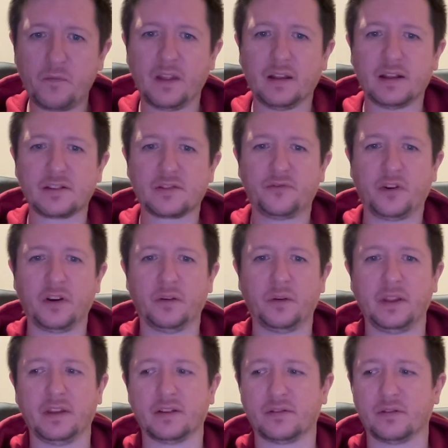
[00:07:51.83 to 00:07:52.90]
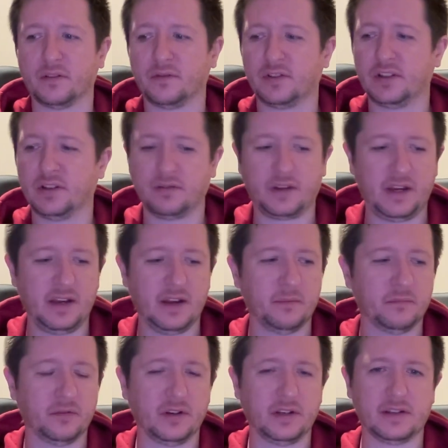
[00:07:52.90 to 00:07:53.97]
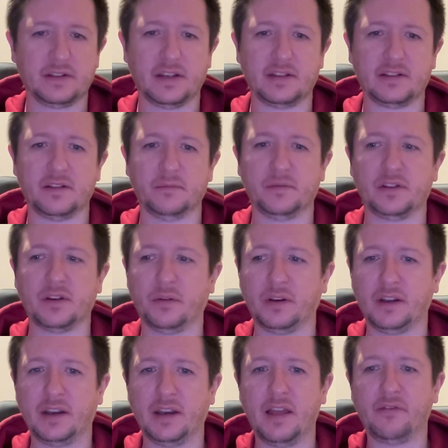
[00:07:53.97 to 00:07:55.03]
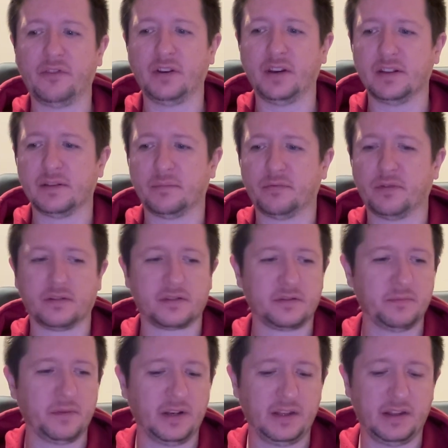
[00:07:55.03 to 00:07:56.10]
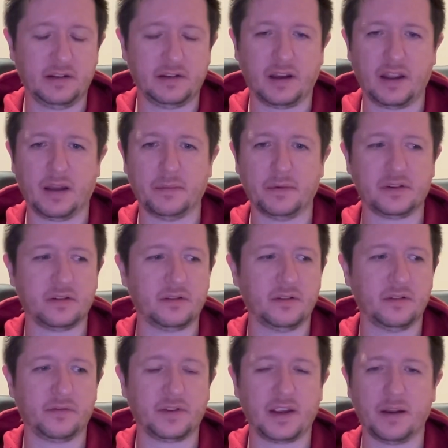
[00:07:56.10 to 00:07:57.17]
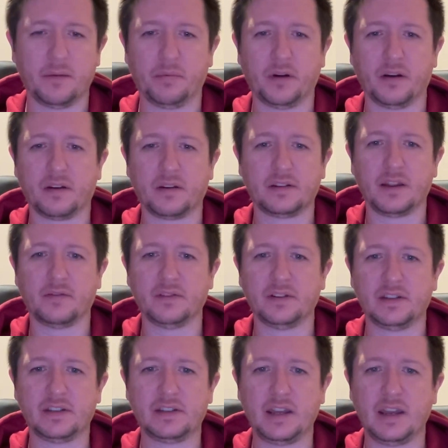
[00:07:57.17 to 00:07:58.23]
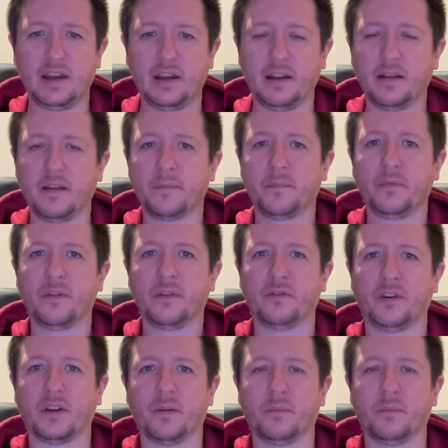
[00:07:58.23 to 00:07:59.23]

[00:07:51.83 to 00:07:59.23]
Now that's following the sort of Schilke numbering system. So an 11 is approximately the diameter of, say, a Bach 7C for